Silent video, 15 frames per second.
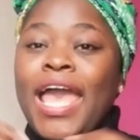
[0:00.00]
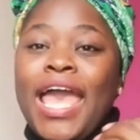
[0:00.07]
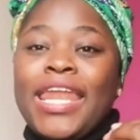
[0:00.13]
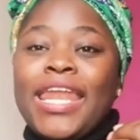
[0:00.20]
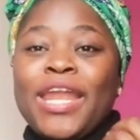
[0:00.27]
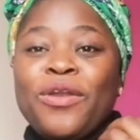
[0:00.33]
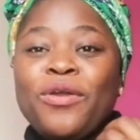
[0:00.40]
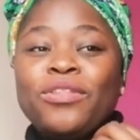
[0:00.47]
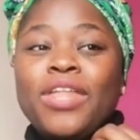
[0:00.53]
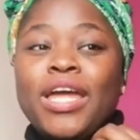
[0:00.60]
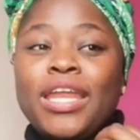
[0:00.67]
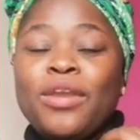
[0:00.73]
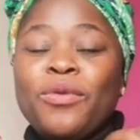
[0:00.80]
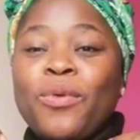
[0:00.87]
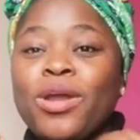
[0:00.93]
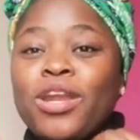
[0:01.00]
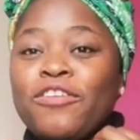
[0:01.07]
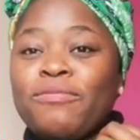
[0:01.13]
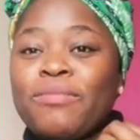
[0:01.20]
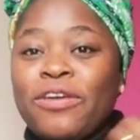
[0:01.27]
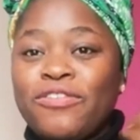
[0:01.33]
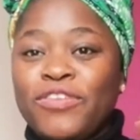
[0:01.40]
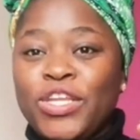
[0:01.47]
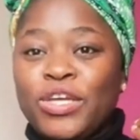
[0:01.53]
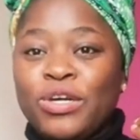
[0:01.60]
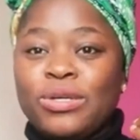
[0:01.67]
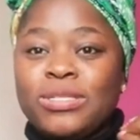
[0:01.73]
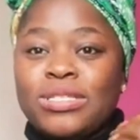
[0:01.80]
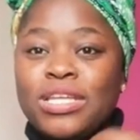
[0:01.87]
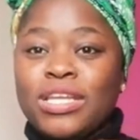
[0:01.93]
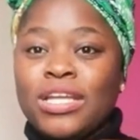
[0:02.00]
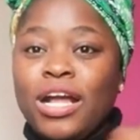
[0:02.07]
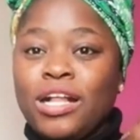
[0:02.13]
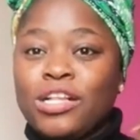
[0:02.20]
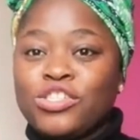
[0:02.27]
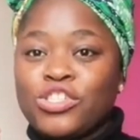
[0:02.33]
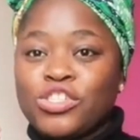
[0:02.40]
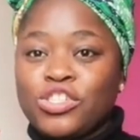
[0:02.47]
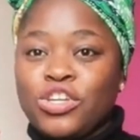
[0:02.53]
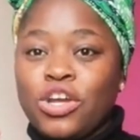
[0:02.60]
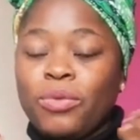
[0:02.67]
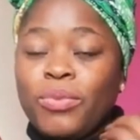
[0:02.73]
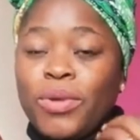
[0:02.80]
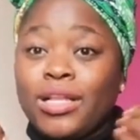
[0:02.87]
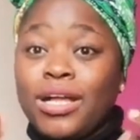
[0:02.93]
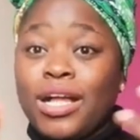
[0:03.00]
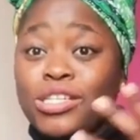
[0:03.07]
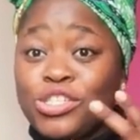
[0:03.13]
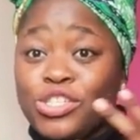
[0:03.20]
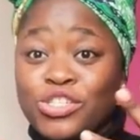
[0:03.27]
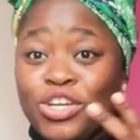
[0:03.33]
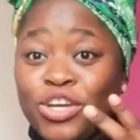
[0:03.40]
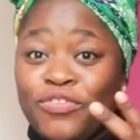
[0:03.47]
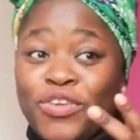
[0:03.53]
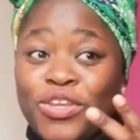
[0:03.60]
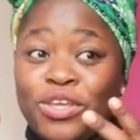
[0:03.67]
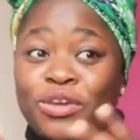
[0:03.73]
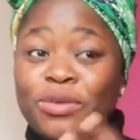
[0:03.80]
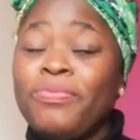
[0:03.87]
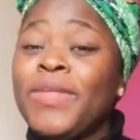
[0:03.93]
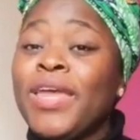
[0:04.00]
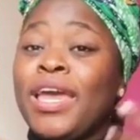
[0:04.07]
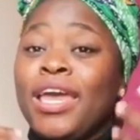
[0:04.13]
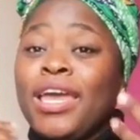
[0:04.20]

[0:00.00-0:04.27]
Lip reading: And I know that in one of my videos in Culture Shock, well, Culture Shock video,